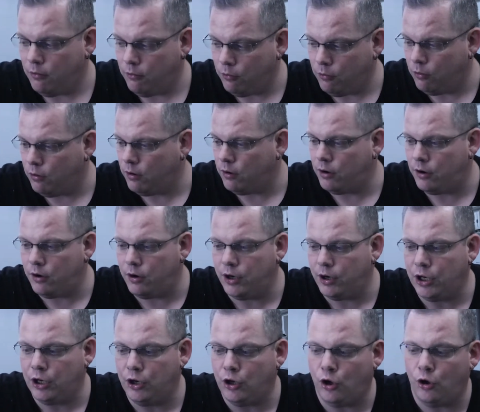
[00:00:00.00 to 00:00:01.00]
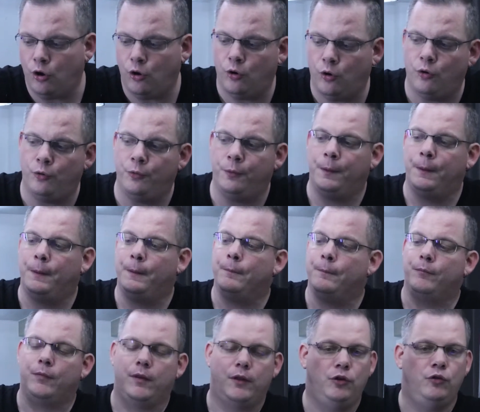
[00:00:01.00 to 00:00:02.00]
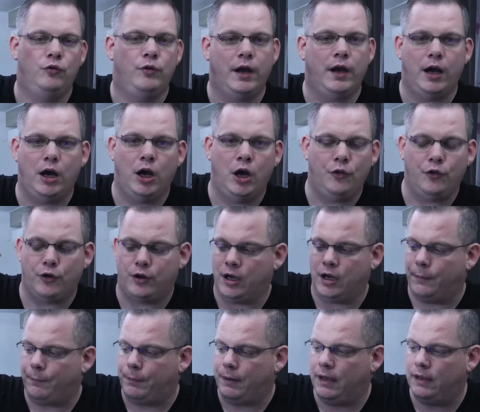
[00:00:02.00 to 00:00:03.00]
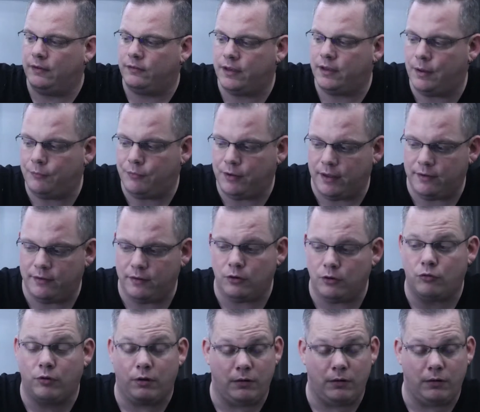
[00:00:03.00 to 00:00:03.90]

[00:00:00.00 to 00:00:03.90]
Or, you got other companies that have tested.